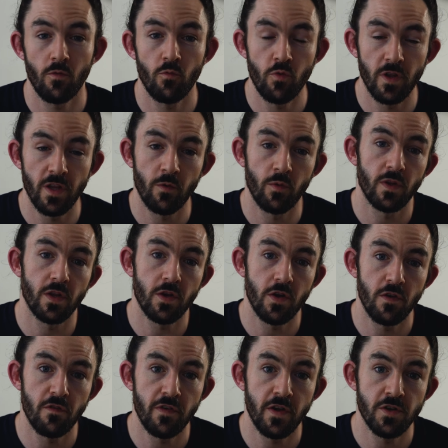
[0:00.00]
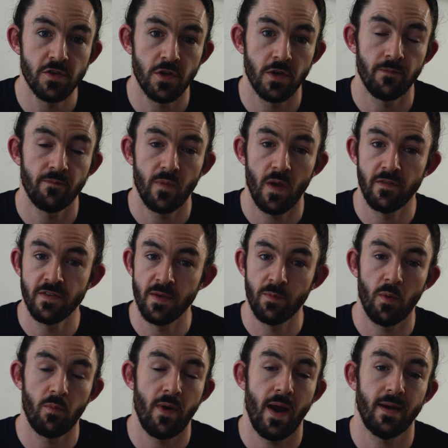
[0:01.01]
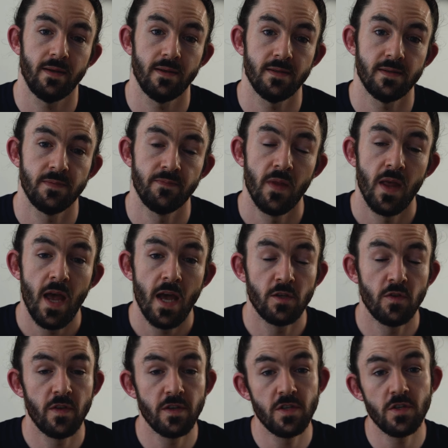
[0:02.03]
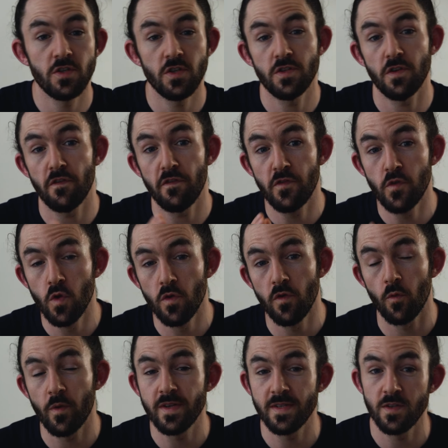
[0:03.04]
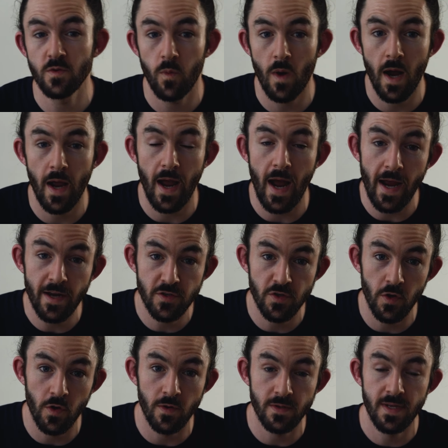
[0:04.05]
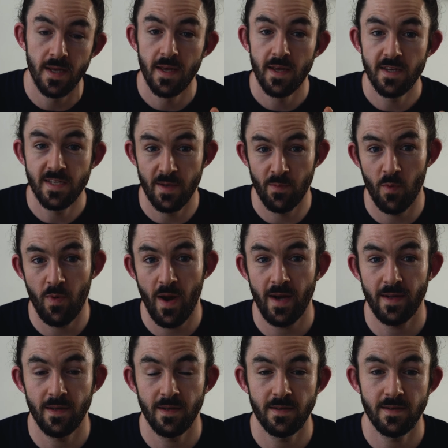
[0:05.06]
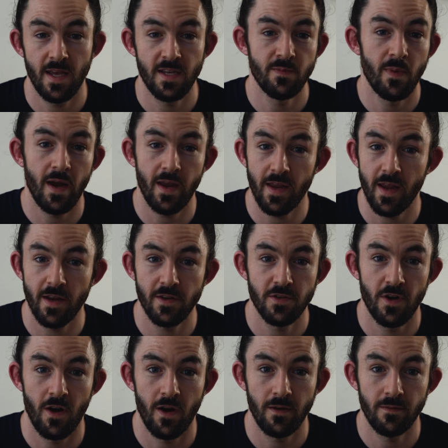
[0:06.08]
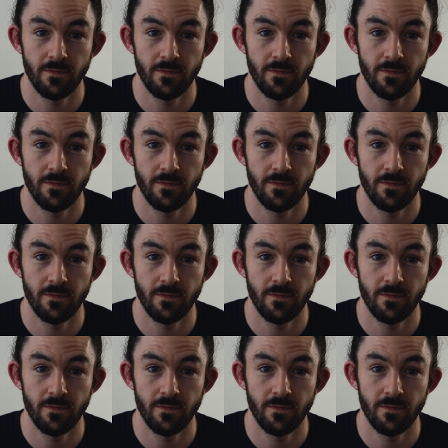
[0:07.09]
really good feature of Simple Practice. And so this is just a few of the reasons why I chose Simple Practice as my EHR.